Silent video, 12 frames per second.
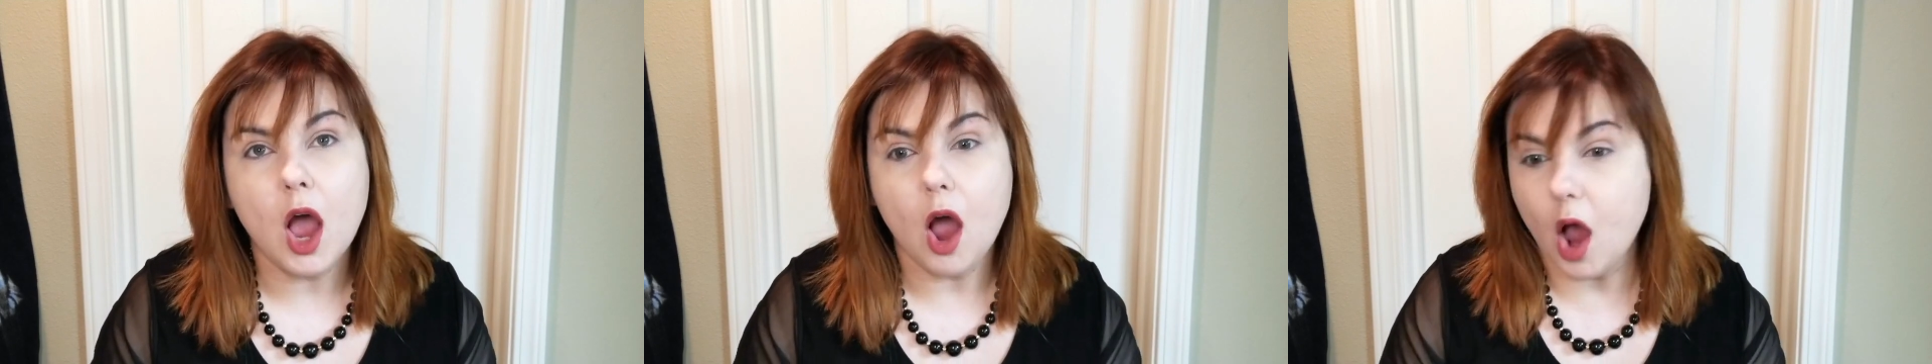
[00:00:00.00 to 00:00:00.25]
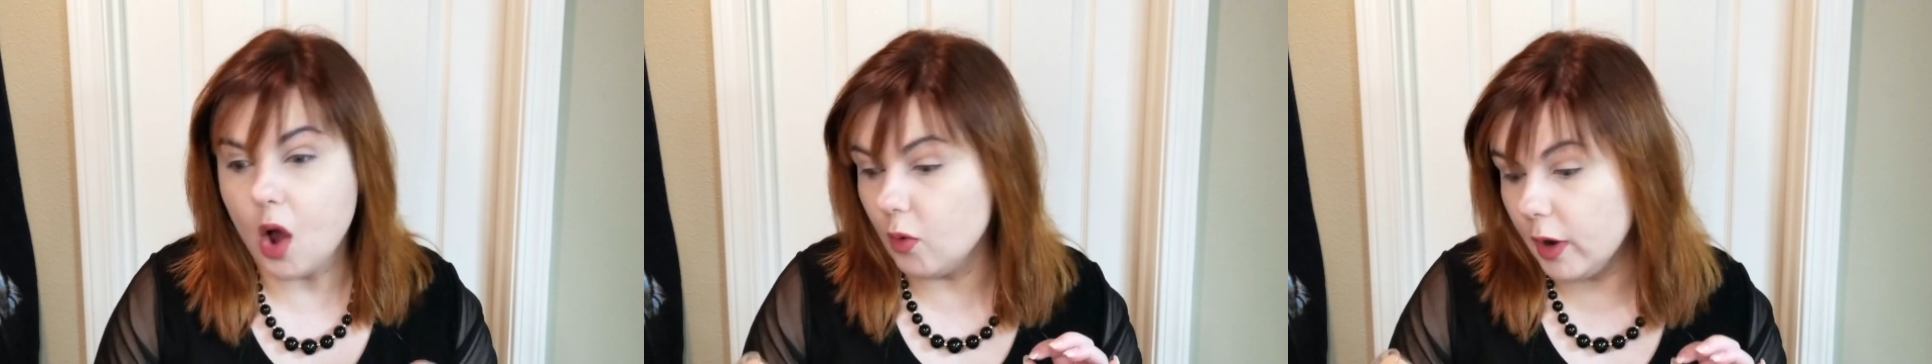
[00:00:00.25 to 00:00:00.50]

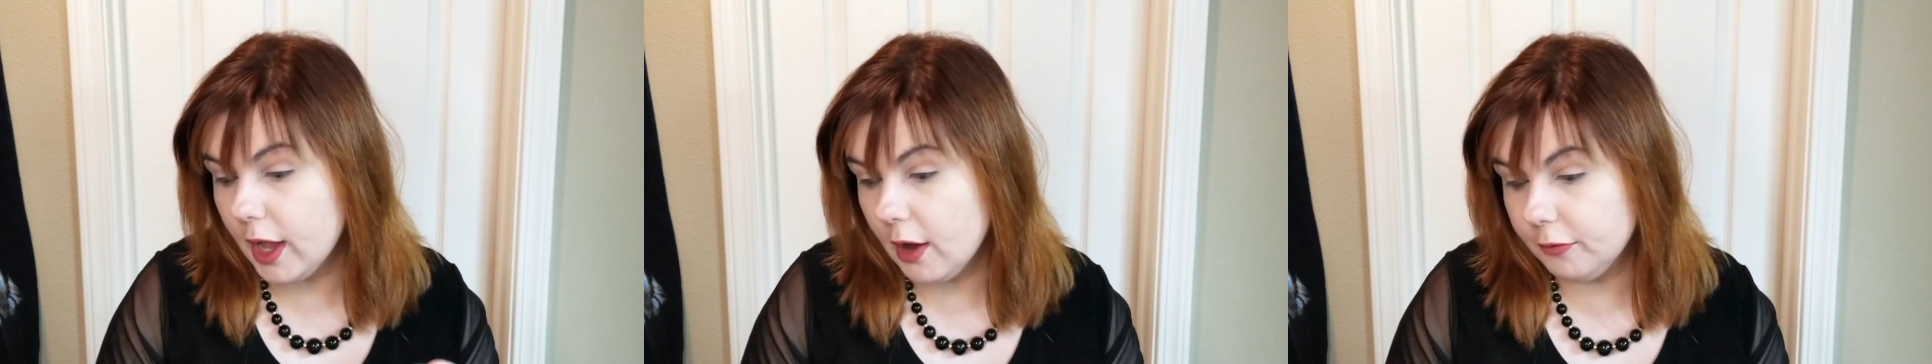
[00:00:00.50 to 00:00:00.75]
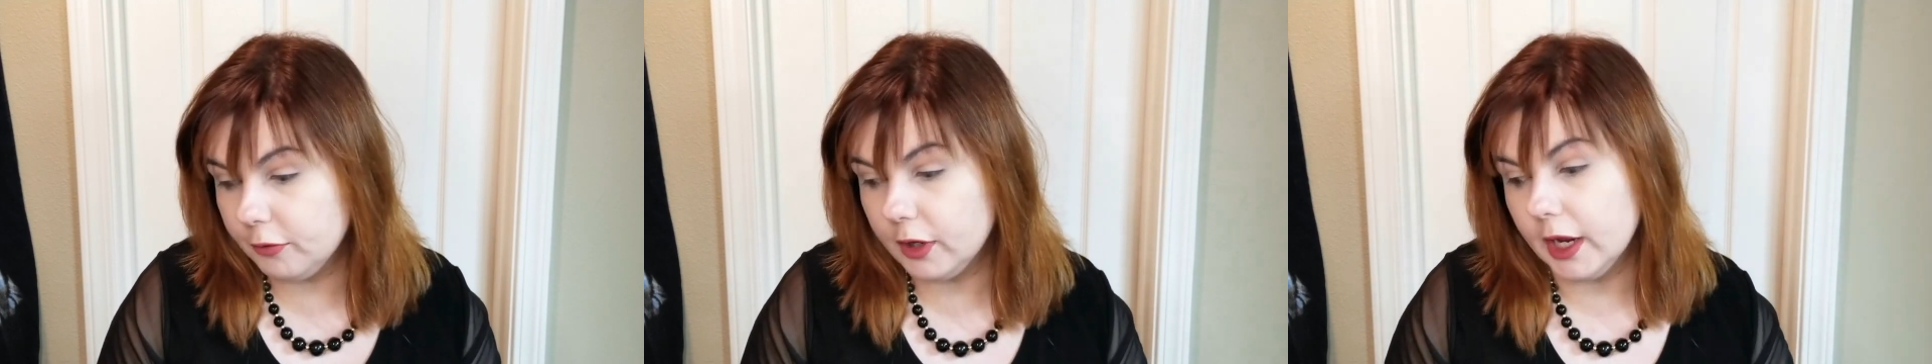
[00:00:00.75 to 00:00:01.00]

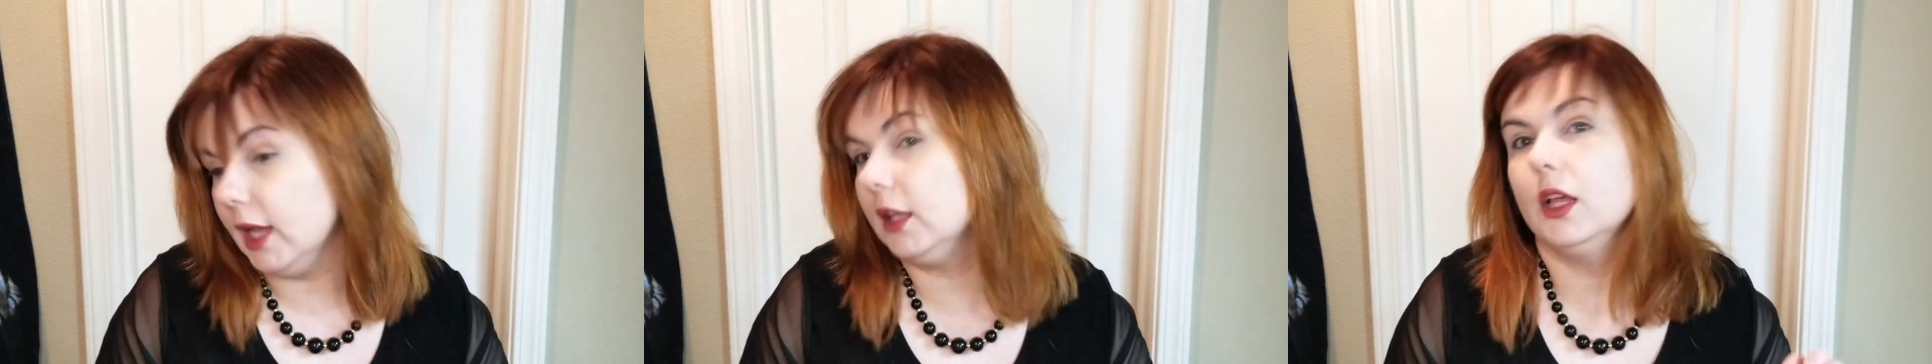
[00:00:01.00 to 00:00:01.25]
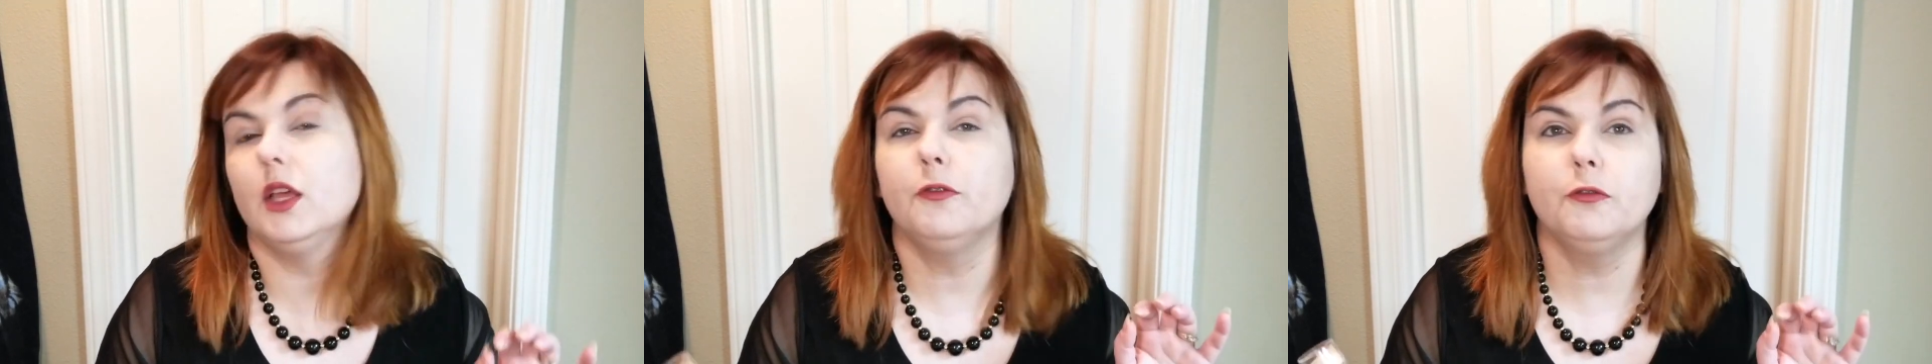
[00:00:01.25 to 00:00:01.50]
However, at
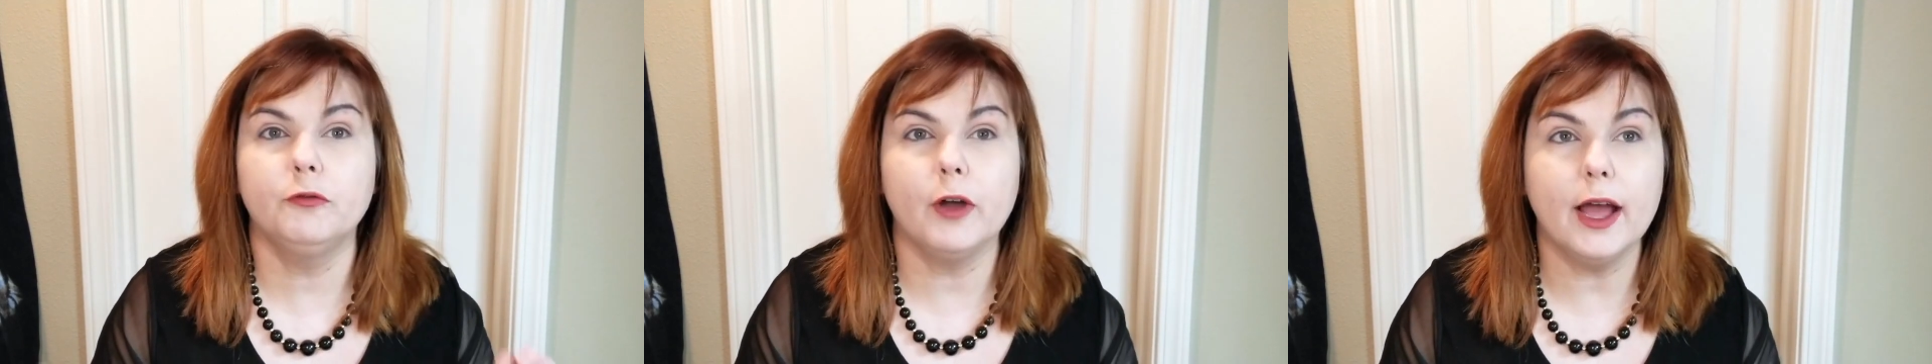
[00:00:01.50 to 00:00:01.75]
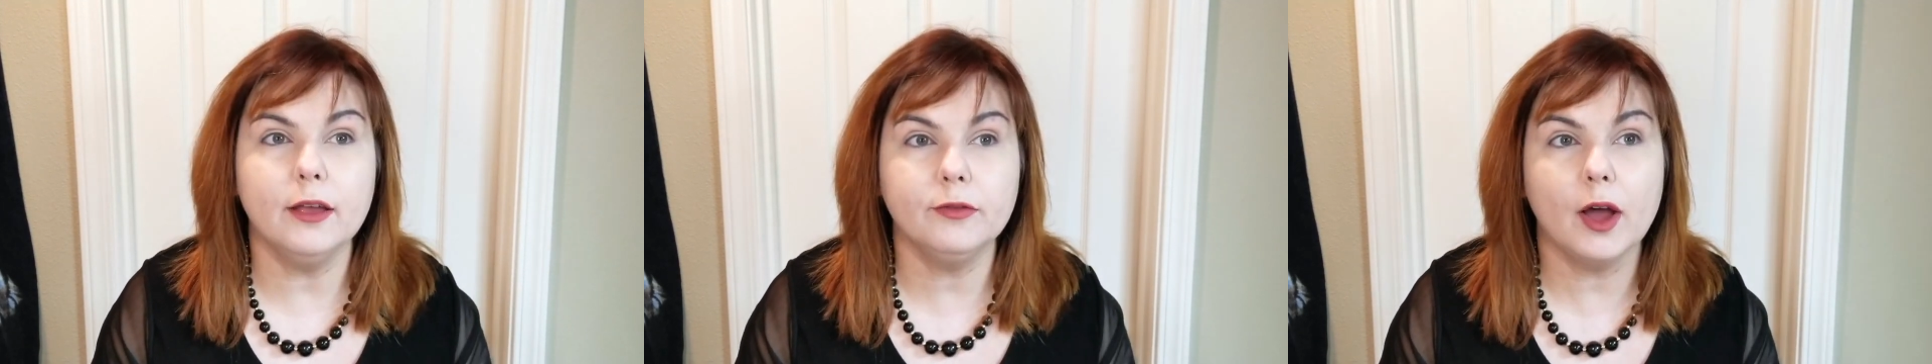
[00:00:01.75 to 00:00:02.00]
a
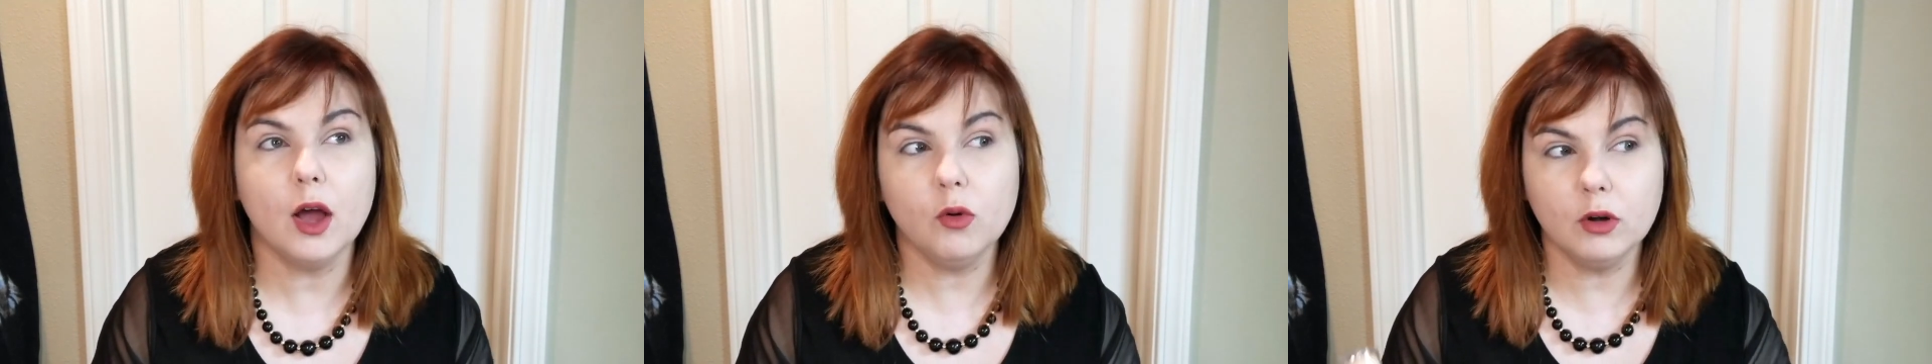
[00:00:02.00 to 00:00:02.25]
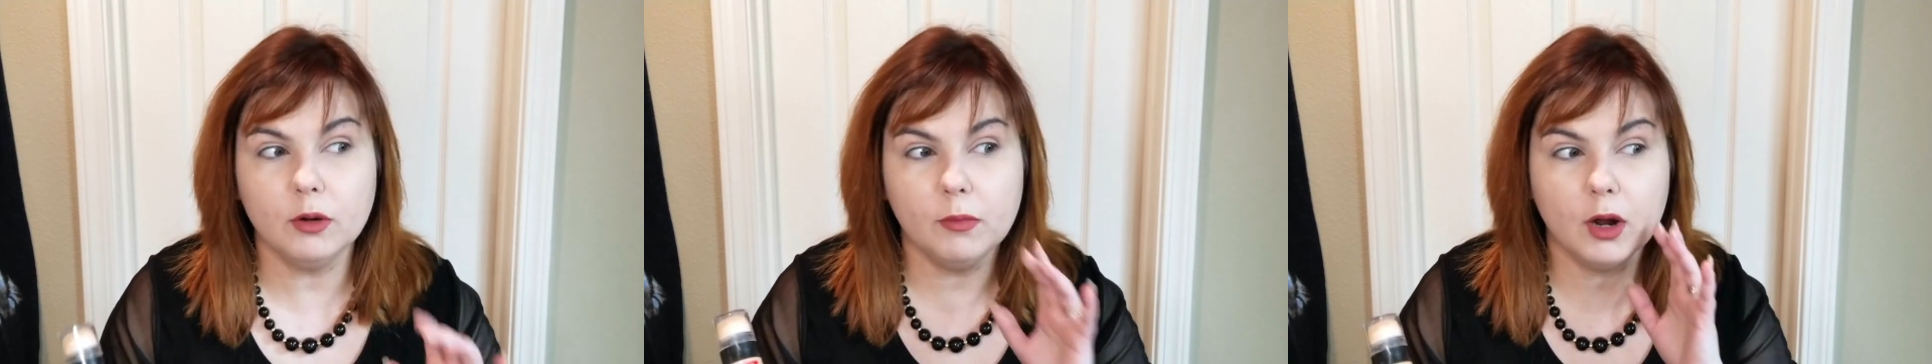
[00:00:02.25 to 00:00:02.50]

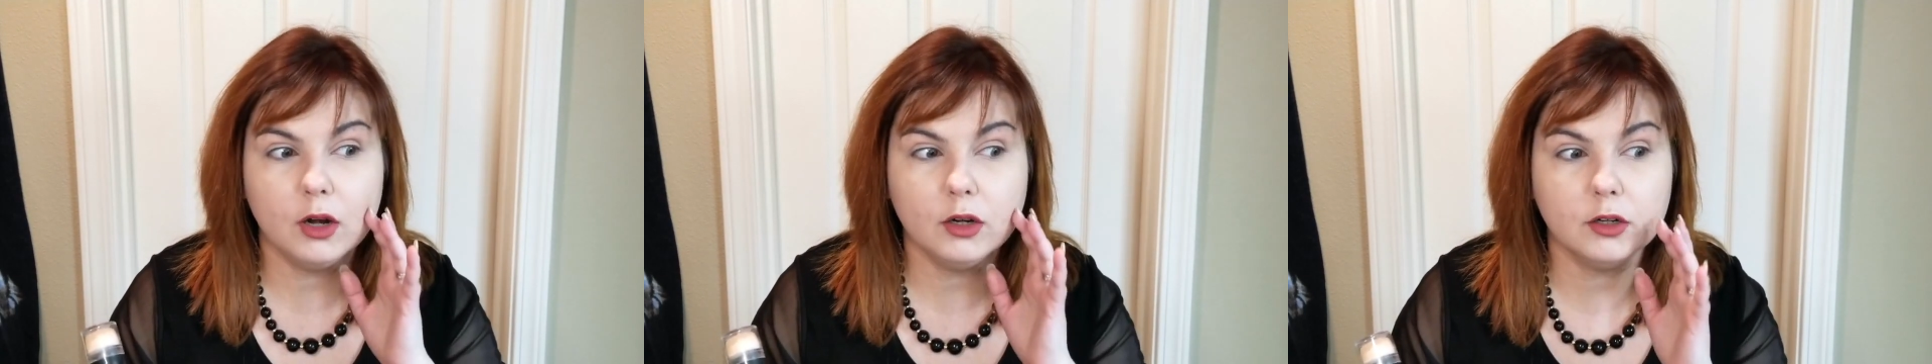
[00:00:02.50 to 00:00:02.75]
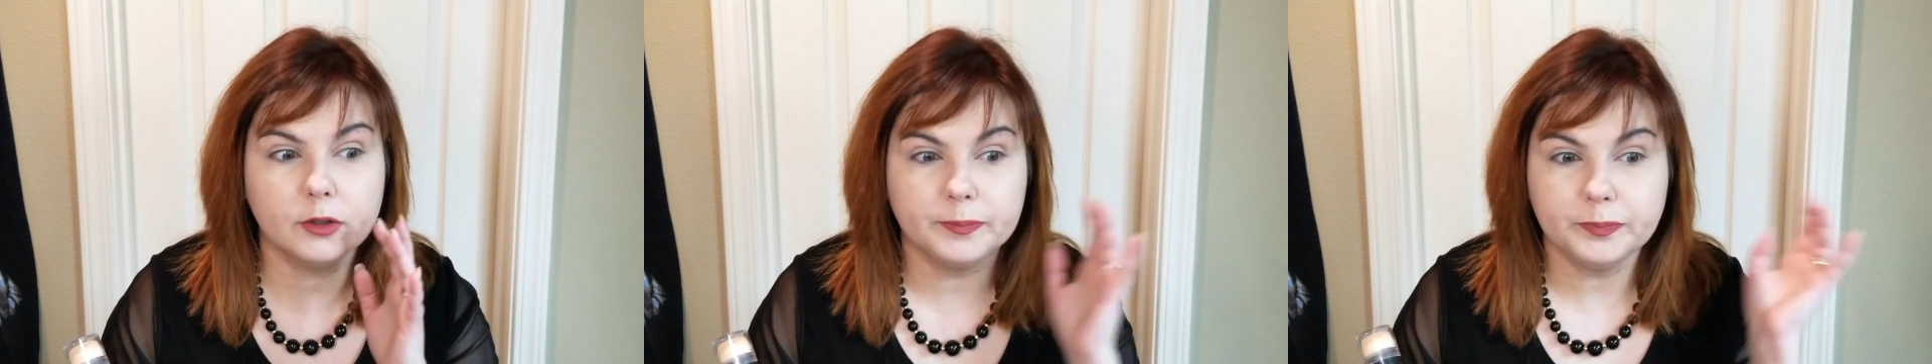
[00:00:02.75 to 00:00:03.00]
5-hour
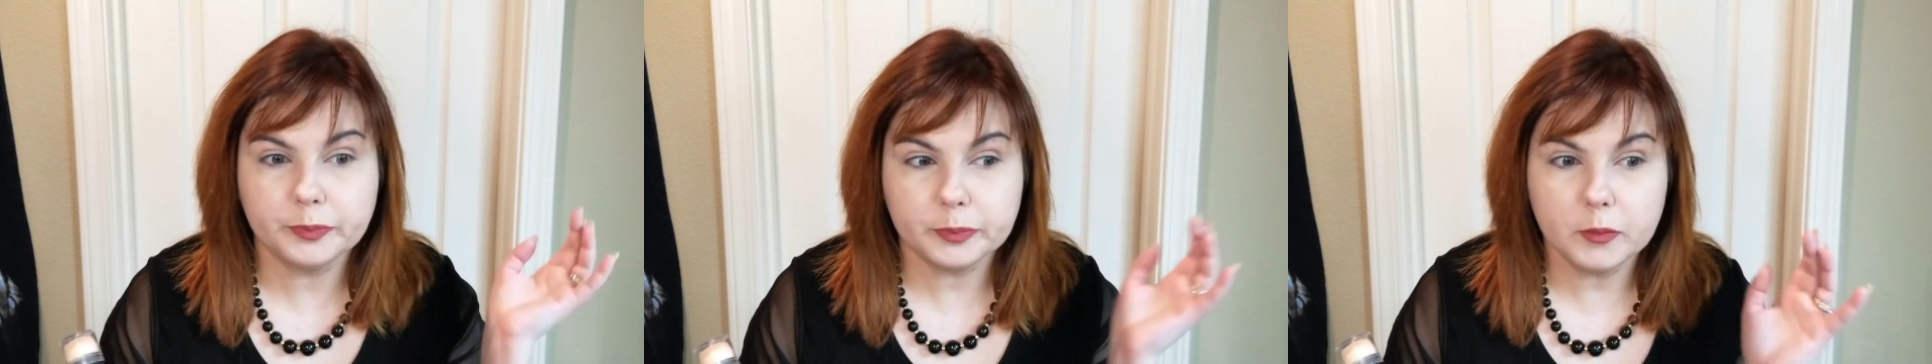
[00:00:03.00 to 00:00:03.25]
mark,